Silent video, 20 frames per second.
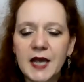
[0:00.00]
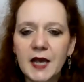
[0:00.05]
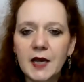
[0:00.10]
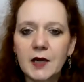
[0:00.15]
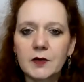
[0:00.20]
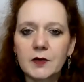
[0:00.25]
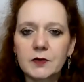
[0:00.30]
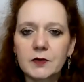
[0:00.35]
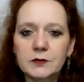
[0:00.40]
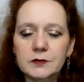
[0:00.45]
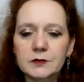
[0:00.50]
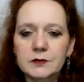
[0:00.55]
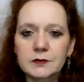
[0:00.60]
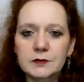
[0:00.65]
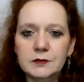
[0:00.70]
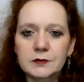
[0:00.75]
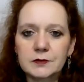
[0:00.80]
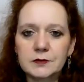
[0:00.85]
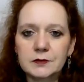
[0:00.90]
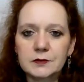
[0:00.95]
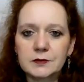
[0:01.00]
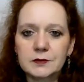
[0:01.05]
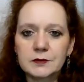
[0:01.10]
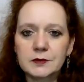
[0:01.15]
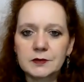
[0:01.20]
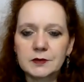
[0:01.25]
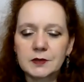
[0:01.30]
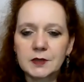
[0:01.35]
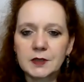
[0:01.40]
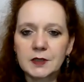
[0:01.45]
down,
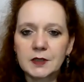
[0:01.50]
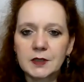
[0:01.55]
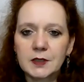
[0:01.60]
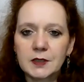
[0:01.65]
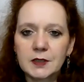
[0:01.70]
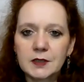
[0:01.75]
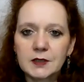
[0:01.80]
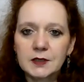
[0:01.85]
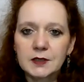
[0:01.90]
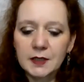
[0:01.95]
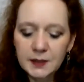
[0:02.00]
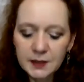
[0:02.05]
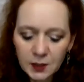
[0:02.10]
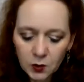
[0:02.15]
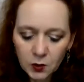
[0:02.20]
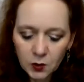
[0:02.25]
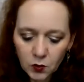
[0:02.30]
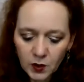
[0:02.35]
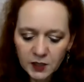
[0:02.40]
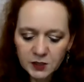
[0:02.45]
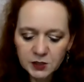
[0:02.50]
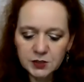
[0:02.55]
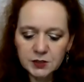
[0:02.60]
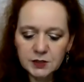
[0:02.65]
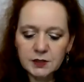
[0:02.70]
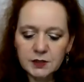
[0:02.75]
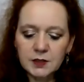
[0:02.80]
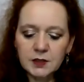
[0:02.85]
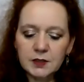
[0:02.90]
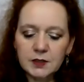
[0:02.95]
then the
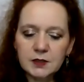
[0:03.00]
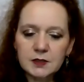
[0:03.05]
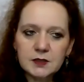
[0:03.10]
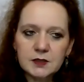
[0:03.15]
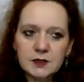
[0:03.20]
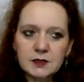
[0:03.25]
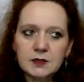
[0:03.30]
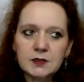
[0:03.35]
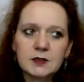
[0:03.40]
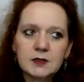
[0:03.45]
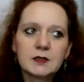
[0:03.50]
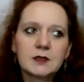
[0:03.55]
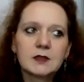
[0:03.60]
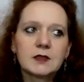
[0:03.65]
question is,